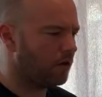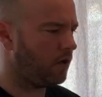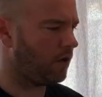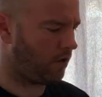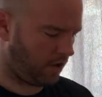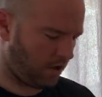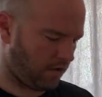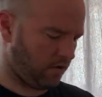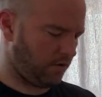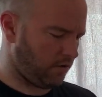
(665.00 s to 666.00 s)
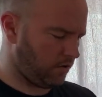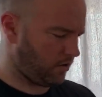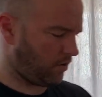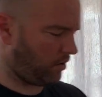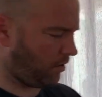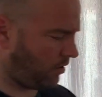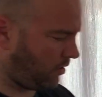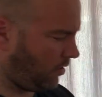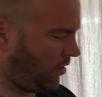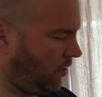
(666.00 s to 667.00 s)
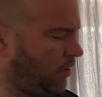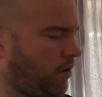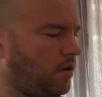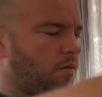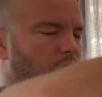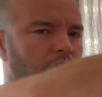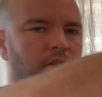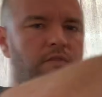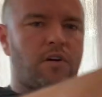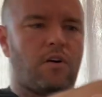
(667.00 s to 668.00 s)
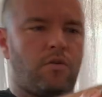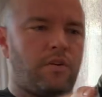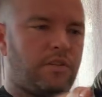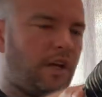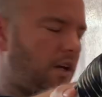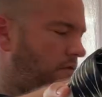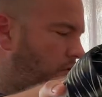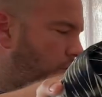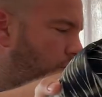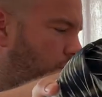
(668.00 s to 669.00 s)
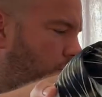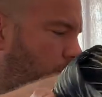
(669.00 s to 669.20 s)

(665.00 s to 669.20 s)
And that is, I believe, the older tag version